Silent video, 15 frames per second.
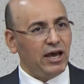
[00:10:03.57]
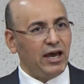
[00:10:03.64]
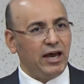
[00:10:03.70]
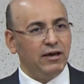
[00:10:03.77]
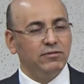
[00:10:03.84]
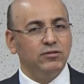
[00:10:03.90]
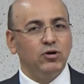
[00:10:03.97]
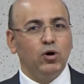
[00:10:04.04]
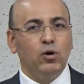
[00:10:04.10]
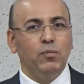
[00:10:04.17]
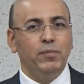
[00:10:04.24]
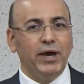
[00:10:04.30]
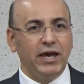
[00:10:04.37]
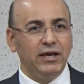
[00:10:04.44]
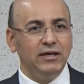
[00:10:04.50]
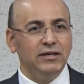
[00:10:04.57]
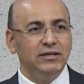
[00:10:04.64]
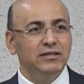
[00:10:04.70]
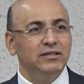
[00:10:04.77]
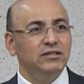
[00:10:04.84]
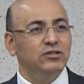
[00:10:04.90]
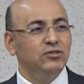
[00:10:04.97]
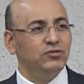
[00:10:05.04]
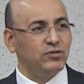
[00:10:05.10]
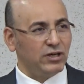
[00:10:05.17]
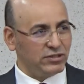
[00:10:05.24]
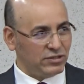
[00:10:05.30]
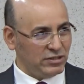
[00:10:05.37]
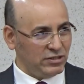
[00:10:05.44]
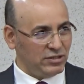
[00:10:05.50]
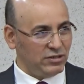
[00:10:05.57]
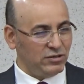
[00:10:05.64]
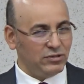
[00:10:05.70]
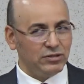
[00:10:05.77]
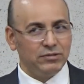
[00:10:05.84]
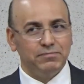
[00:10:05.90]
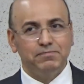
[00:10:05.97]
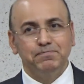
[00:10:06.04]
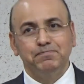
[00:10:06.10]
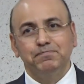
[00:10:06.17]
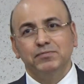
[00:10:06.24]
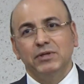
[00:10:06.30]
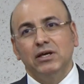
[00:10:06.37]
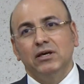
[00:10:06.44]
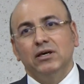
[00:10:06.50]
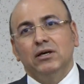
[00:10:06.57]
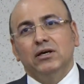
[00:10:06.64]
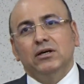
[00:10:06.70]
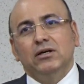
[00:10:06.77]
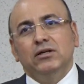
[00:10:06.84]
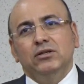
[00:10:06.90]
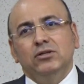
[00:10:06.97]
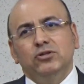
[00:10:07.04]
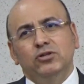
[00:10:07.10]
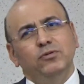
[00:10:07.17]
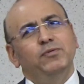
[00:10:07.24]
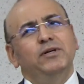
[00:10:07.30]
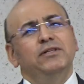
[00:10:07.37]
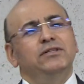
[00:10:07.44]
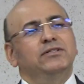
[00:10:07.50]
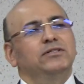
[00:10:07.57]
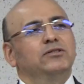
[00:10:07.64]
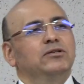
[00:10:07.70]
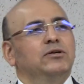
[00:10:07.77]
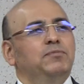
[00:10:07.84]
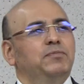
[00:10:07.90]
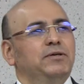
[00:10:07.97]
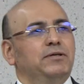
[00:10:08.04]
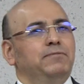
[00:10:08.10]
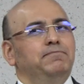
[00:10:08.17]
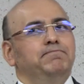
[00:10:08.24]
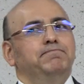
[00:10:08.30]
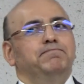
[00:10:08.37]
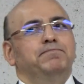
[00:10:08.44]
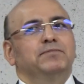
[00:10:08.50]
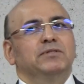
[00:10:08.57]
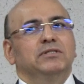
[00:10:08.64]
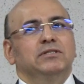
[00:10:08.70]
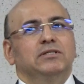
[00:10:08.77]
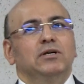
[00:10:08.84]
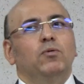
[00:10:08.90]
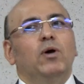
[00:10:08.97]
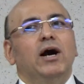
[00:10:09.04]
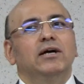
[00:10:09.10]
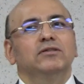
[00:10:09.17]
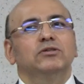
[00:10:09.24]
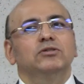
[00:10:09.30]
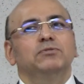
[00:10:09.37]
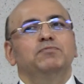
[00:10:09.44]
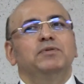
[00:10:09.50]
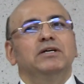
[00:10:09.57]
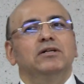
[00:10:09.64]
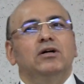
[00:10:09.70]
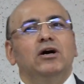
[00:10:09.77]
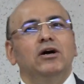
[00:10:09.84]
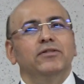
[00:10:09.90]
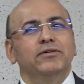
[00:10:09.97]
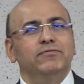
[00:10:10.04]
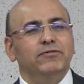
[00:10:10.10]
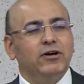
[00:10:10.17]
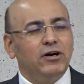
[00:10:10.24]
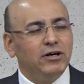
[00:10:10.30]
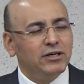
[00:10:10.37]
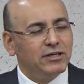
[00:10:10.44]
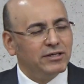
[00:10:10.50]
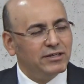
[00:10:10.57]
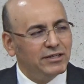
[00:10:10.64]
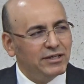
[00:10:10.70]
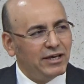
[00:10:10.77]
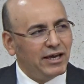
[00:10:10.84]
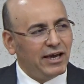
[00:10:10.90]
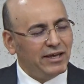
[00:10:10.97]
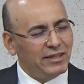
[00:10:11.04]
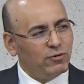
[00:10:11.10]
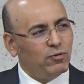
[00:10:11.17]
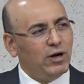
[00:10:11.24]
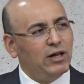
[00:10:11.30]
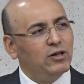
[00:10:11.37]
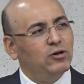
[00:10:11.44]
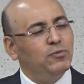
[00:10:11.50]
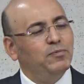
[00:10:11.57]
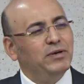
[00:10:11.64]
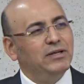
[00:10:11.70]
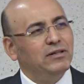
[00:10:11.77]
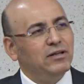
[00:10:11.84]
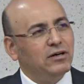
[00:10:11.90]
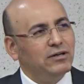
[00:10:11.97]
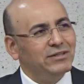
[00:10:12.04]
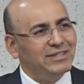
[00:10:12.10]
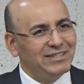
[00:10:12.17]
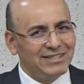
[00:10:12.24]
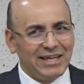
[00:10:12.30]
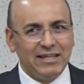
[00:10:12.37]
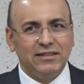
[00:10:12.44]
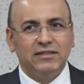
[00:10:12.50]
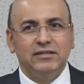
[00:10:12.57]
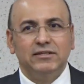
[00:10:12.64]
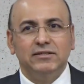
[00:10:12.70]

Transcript: and obey, trust in the Lord. Two builders to compare. The one who built on the rock and the one who built on the sand.